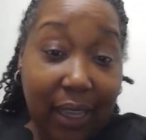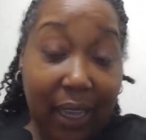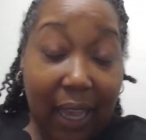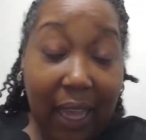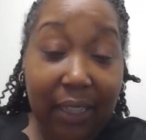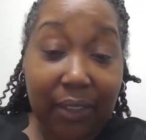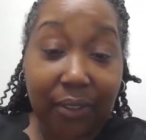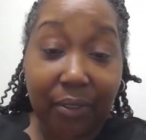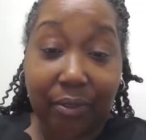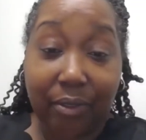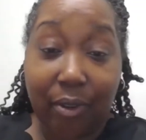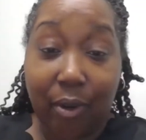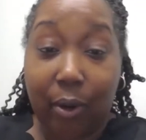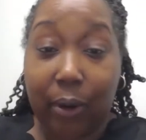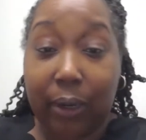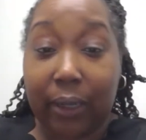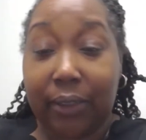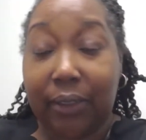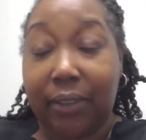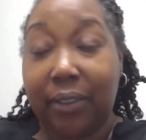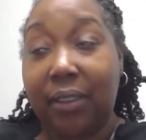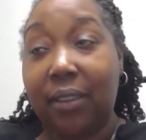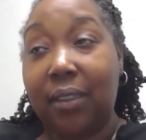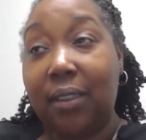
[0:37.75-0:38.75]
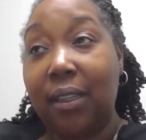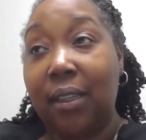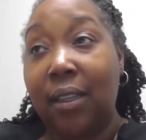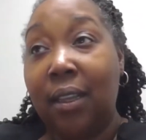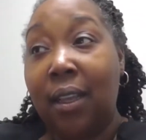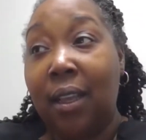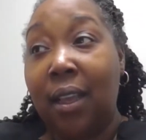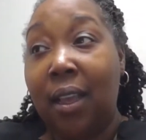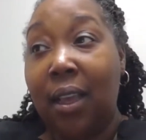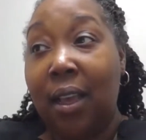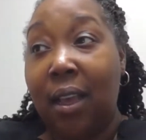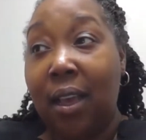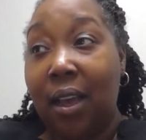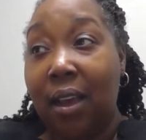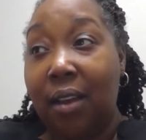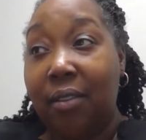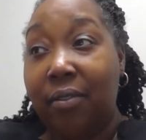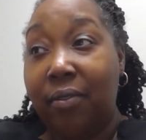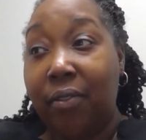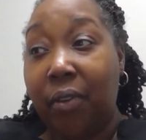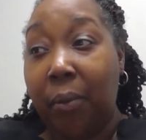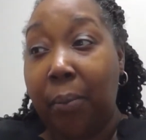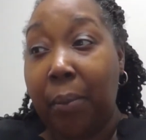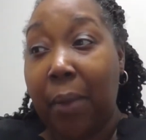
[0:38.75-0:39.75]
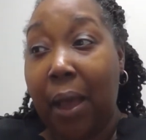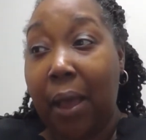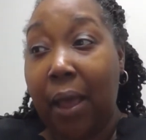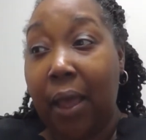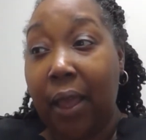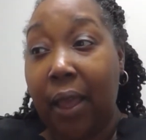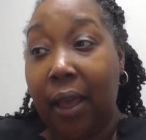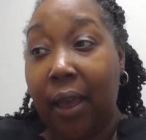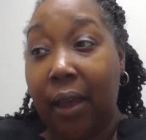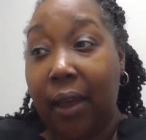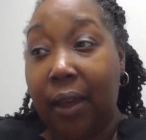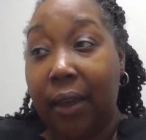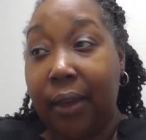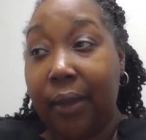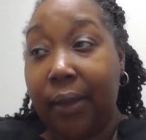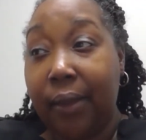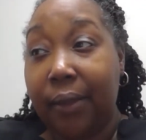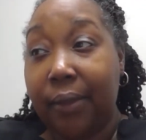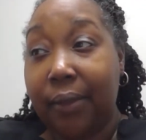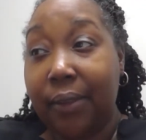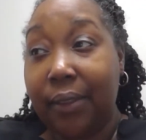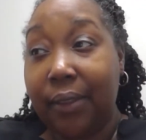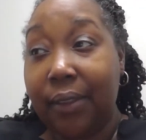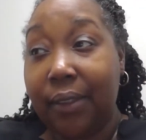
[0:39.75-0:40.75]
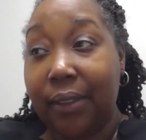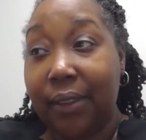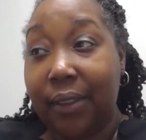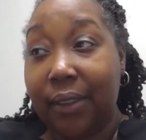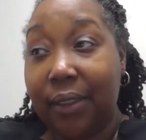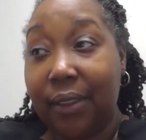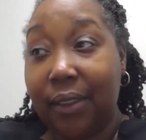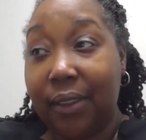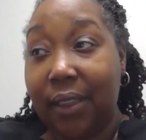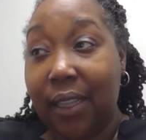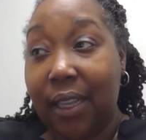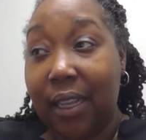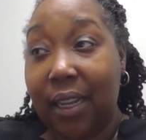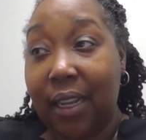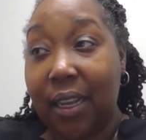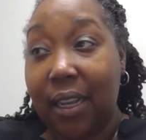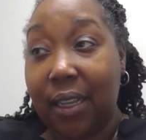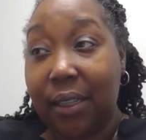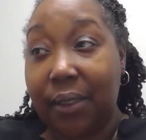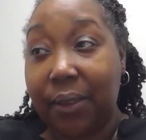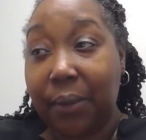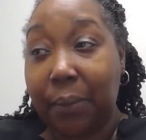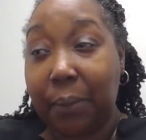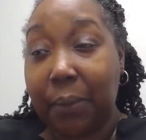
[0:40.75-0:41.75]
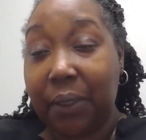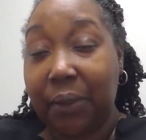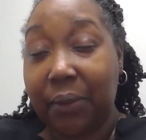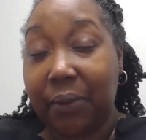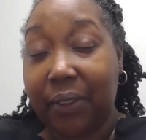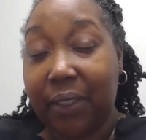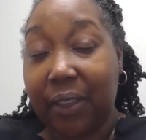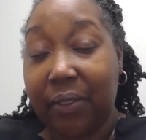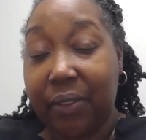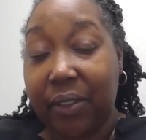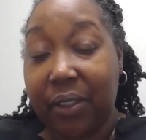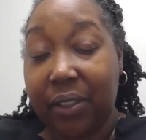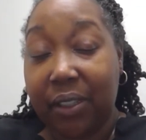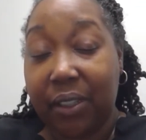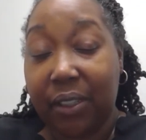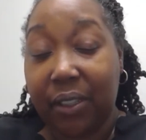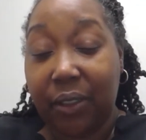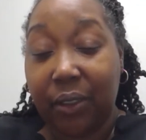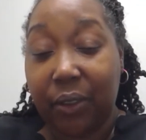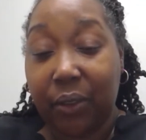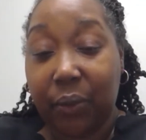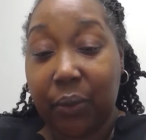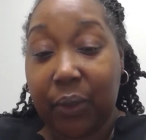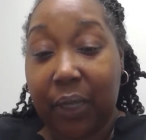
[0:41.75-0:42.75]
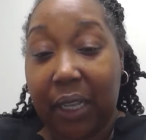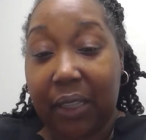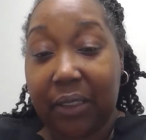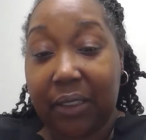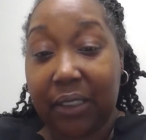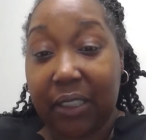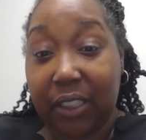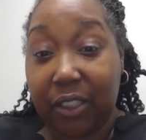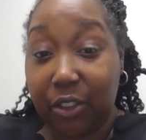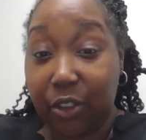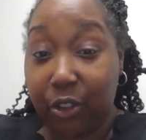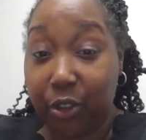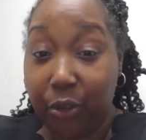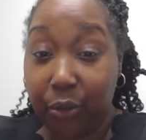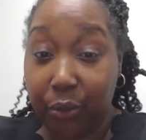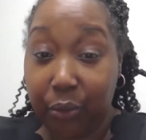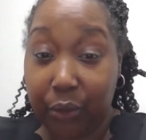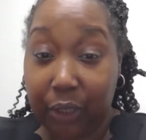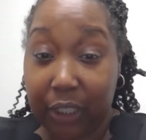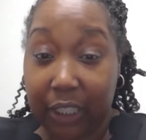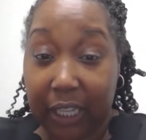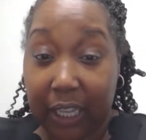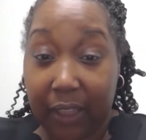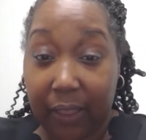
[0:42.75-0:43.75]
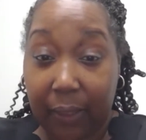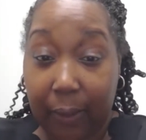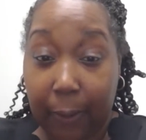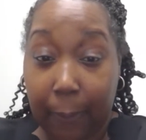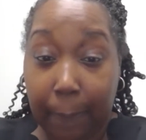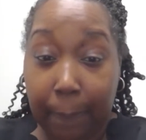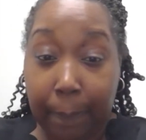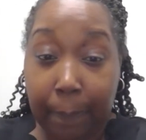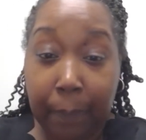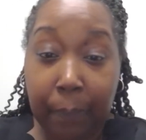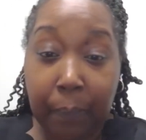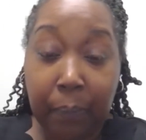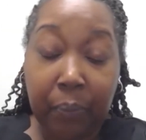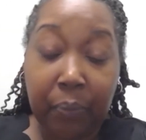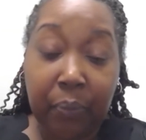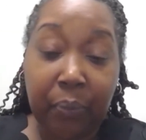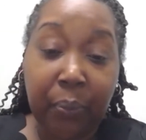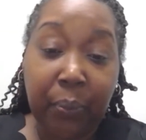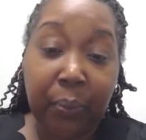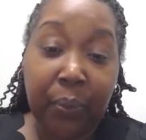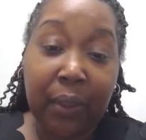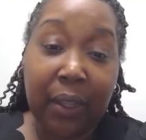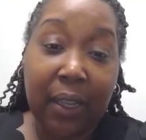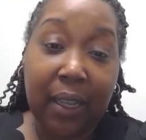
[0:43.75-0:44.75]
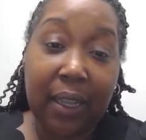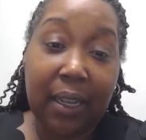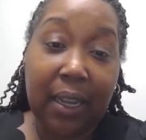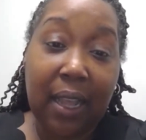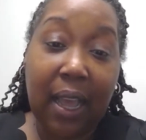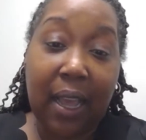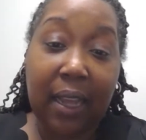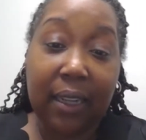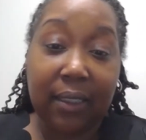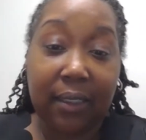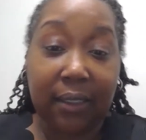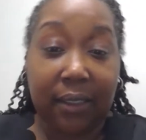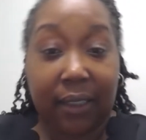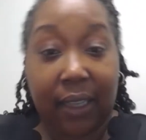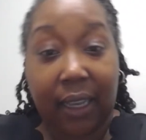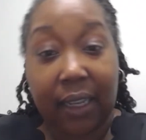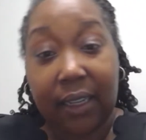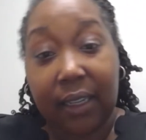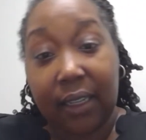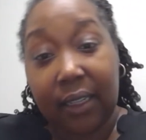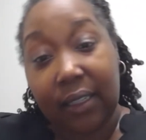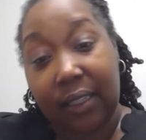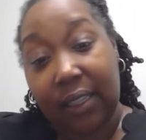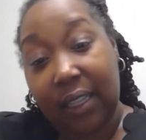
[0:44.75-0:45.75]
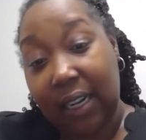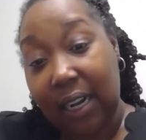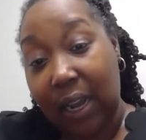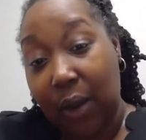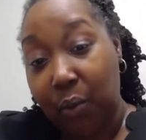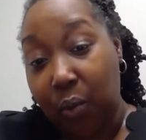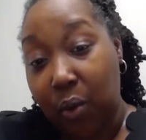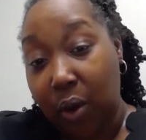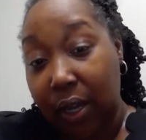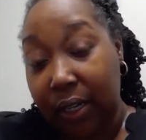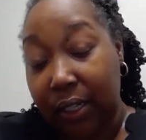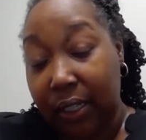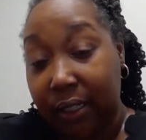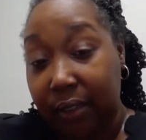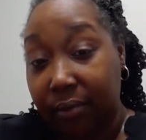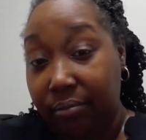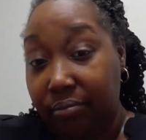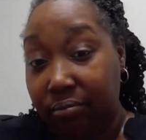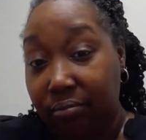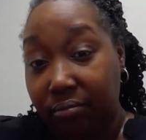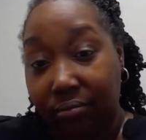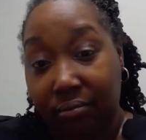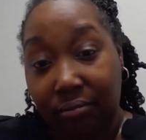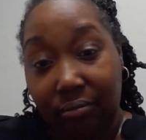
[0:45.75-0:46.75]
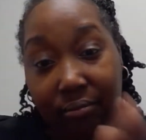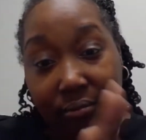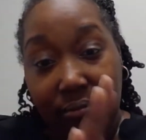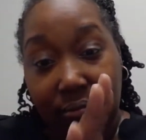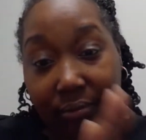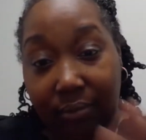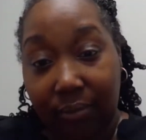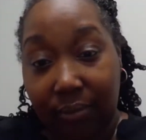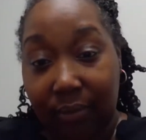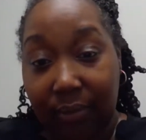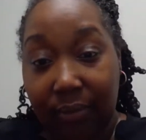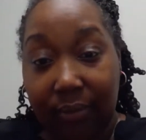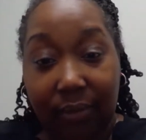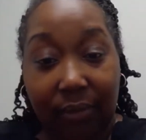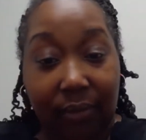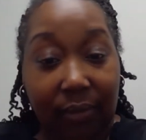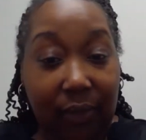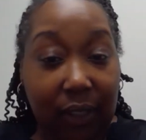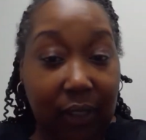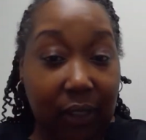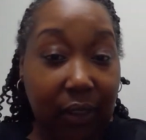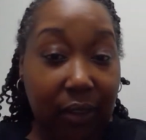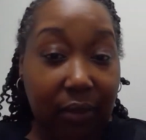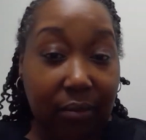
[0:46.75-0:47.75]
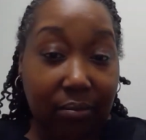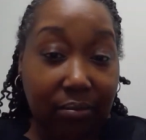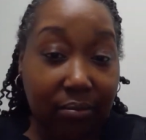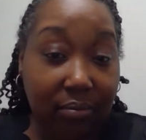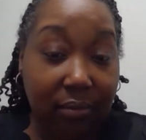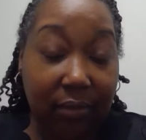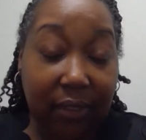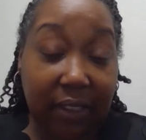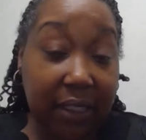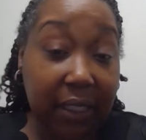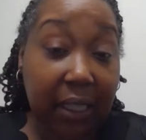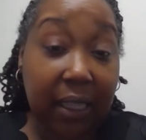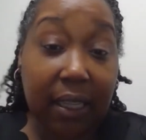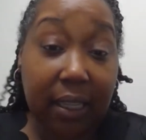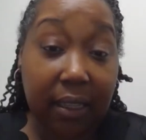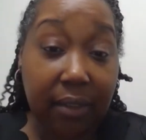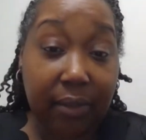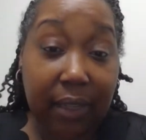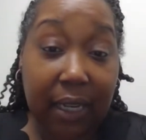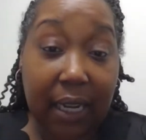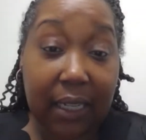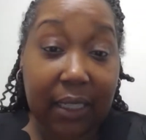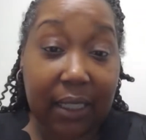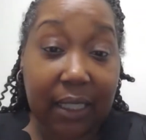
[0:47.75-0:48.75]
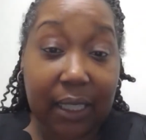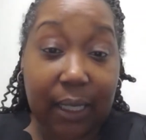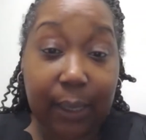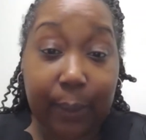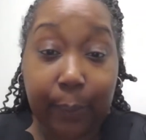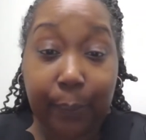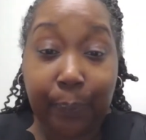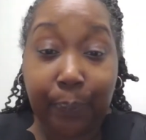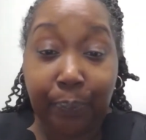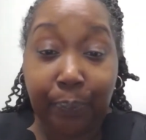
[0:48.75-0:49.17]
I got divorced from my then husband of 17 years. We had 6 children together, and I decided that I wanted to leave, and I did.